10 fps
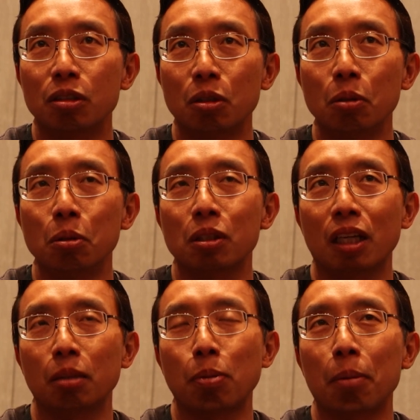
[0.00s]
use
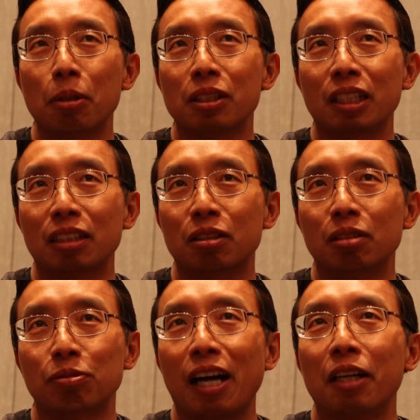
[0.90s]
like a proper signature
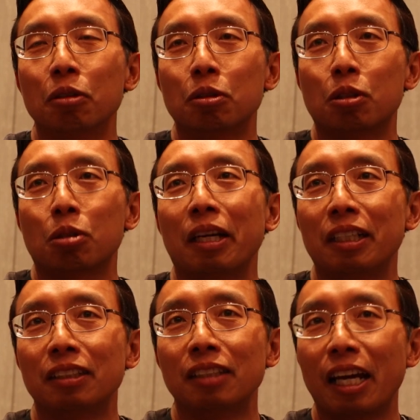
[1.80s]
file to
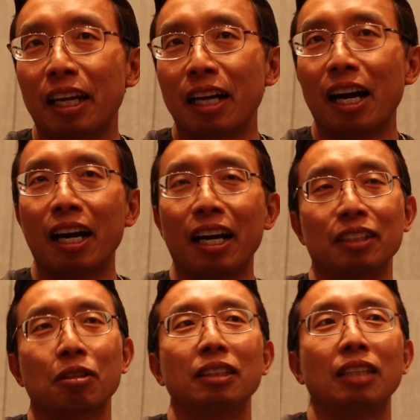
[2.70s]
train the AI
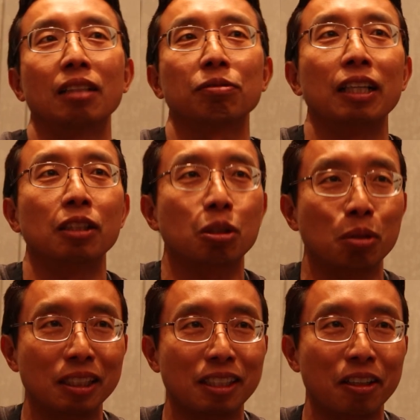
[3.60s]
to identify the
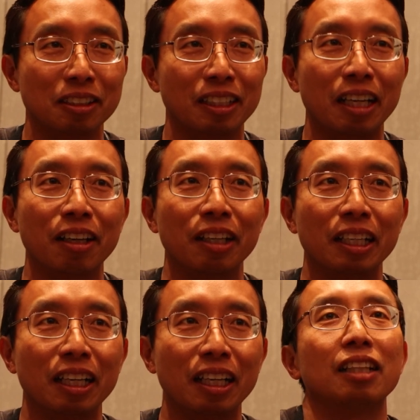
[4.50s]
trees that are in the
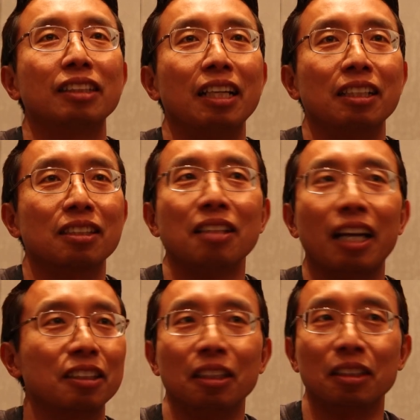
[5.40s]
area, then it's
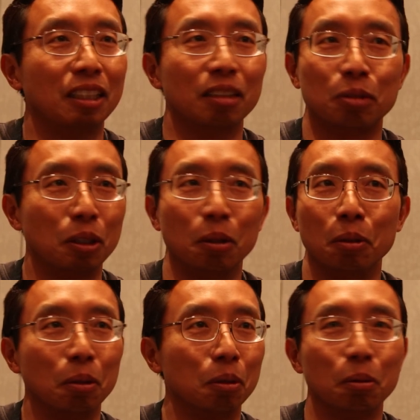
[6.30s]
not going to give
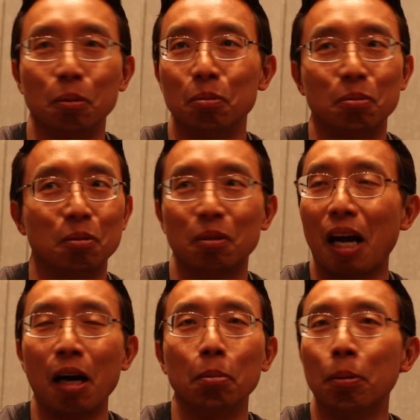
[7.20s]
you
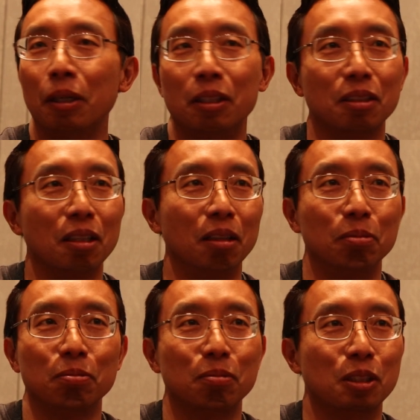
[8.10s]
output of
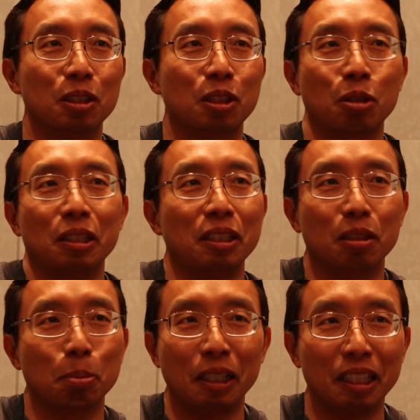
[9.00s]

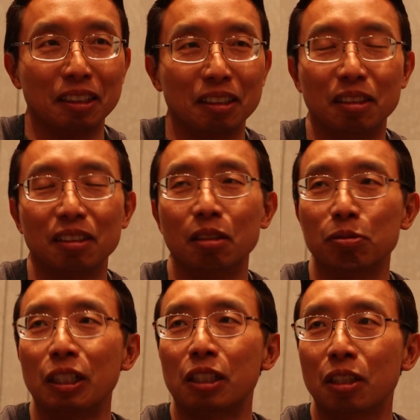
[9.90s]
trees being your
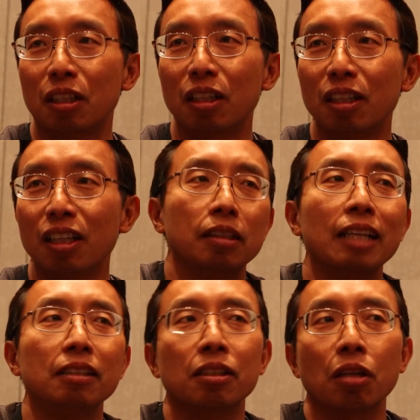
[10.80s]
feature.
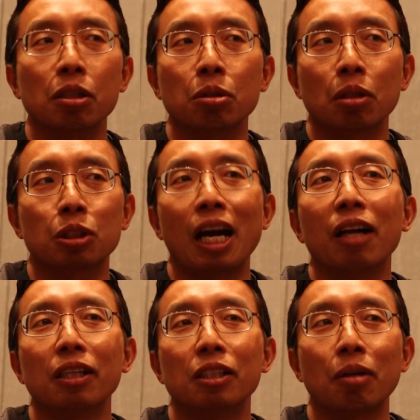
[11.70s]
That is also a
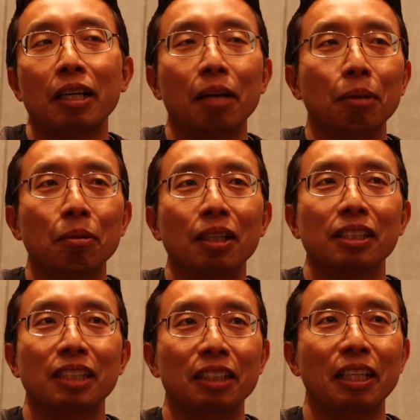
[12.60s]
challenge, right? Everyone
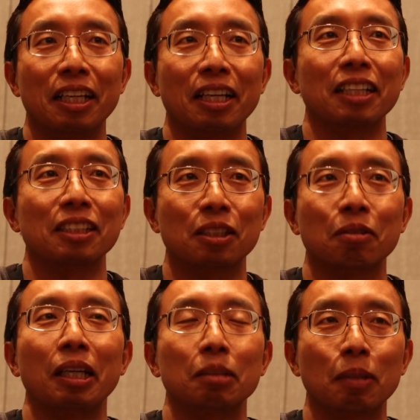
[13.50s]
is saying AI is
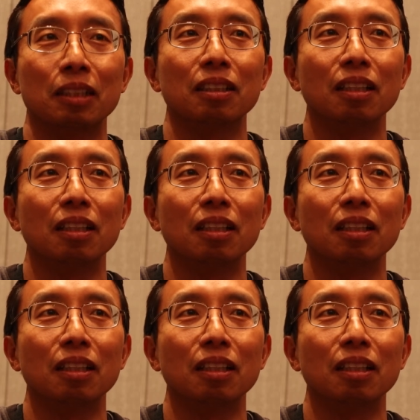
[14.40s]
great, but